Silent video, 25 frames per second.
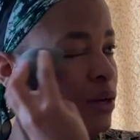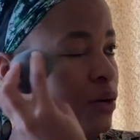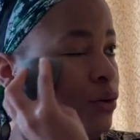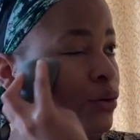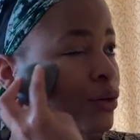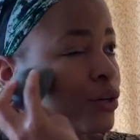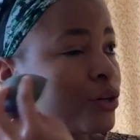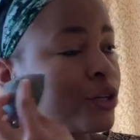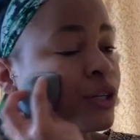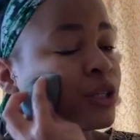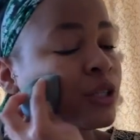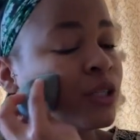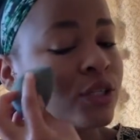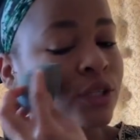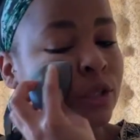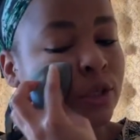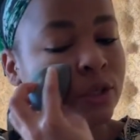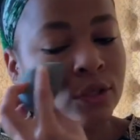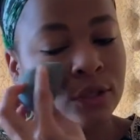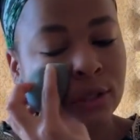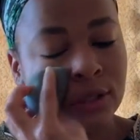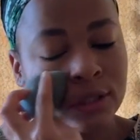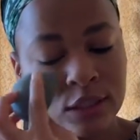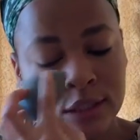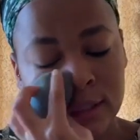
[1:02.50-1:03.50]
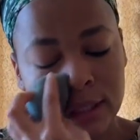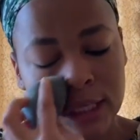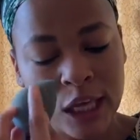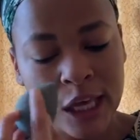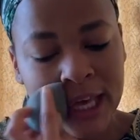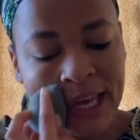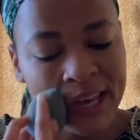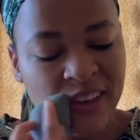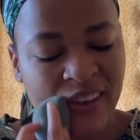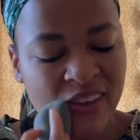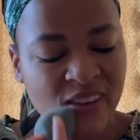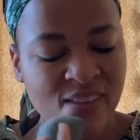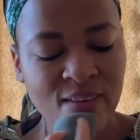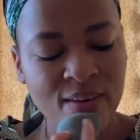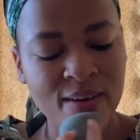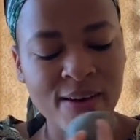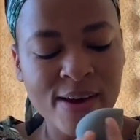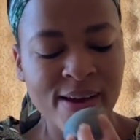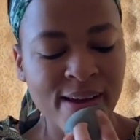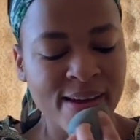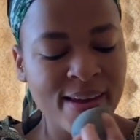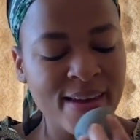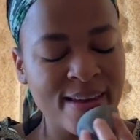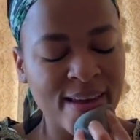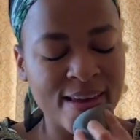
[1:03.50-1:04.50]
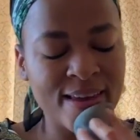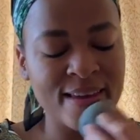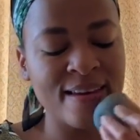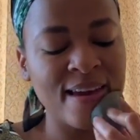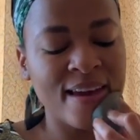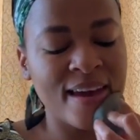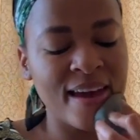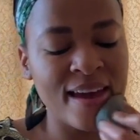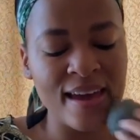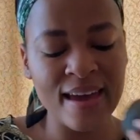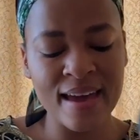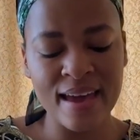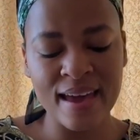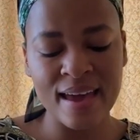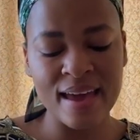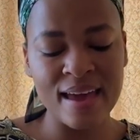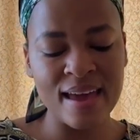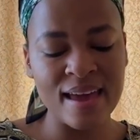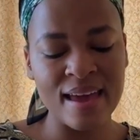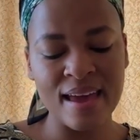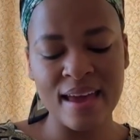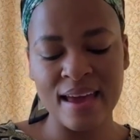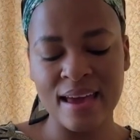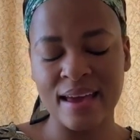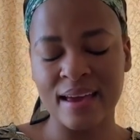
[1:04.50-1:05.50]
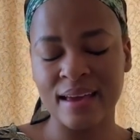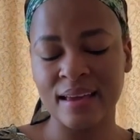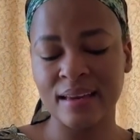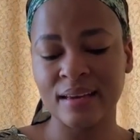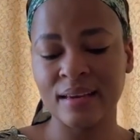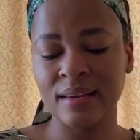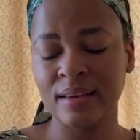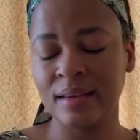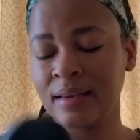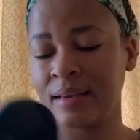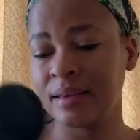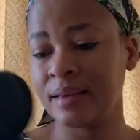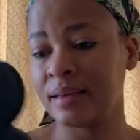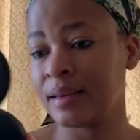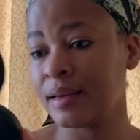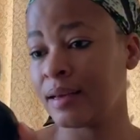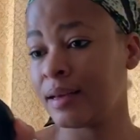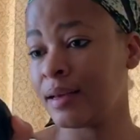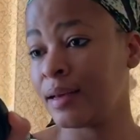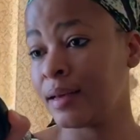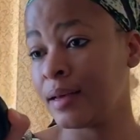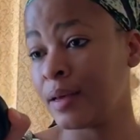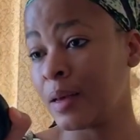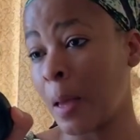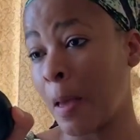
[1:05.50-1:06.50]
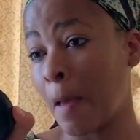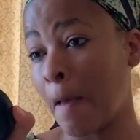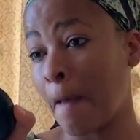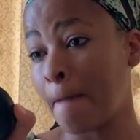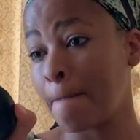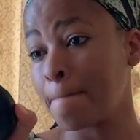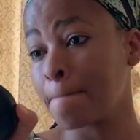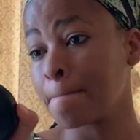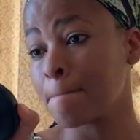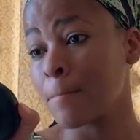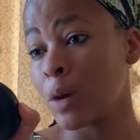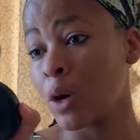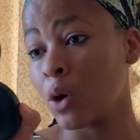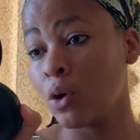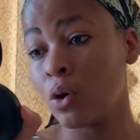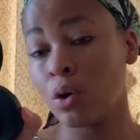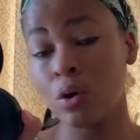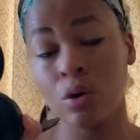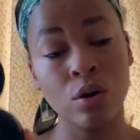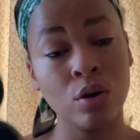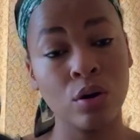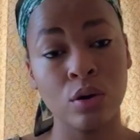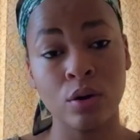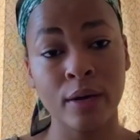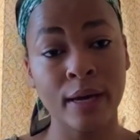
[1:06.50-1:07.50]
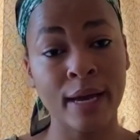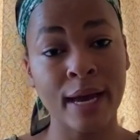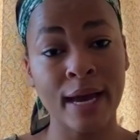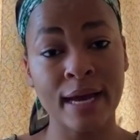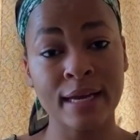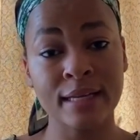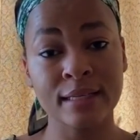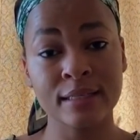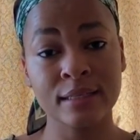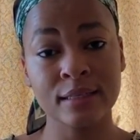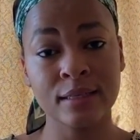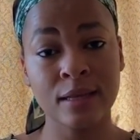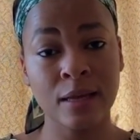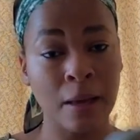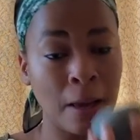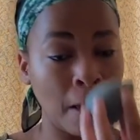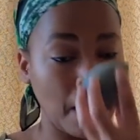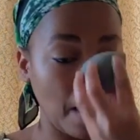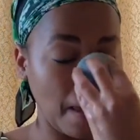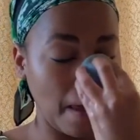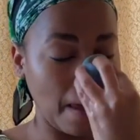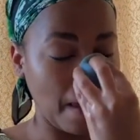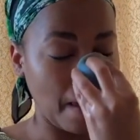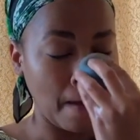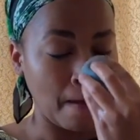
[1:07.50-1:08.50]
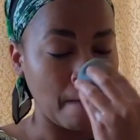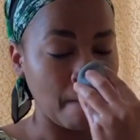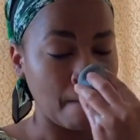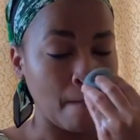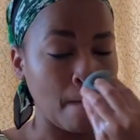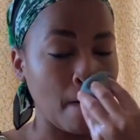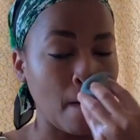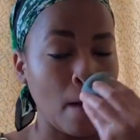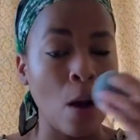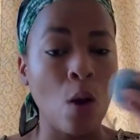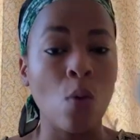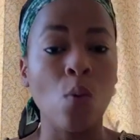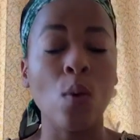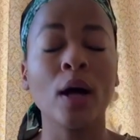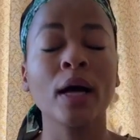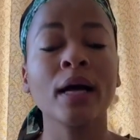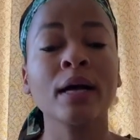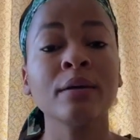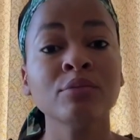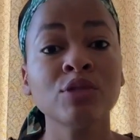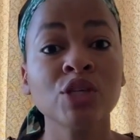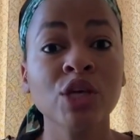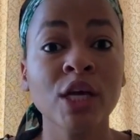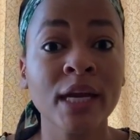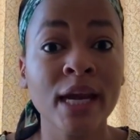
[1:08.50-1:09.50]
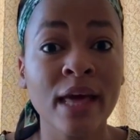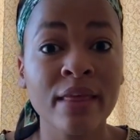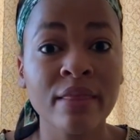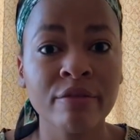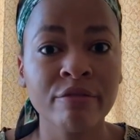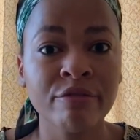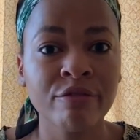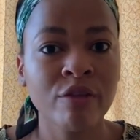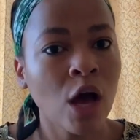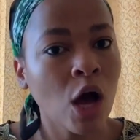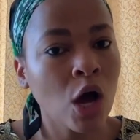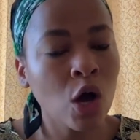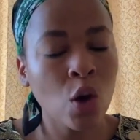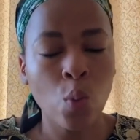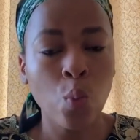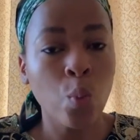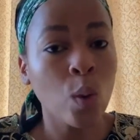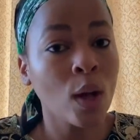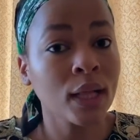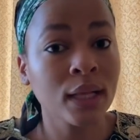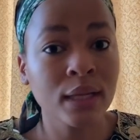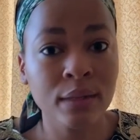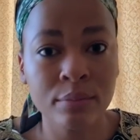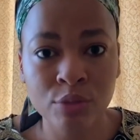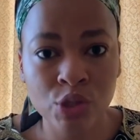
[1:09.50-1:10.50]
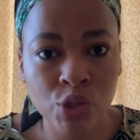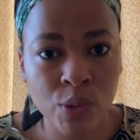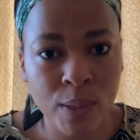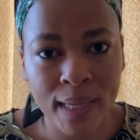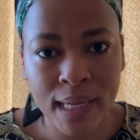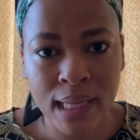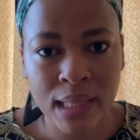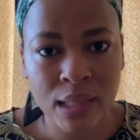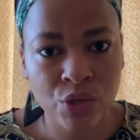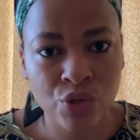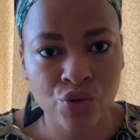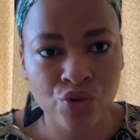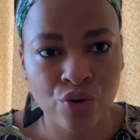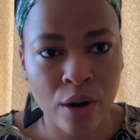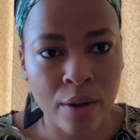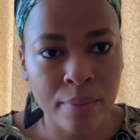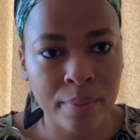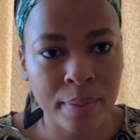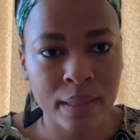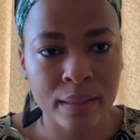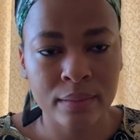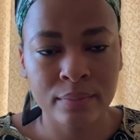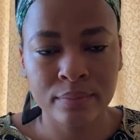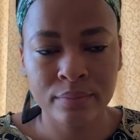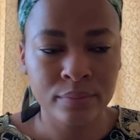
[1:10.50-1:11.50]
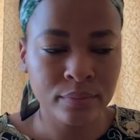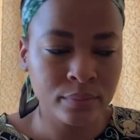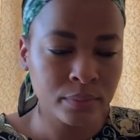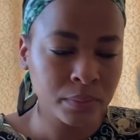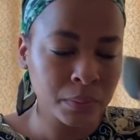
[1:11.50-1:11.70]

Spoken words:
so good to see you again. Woo. Guys, welcome to another vlog, welcome to another drama.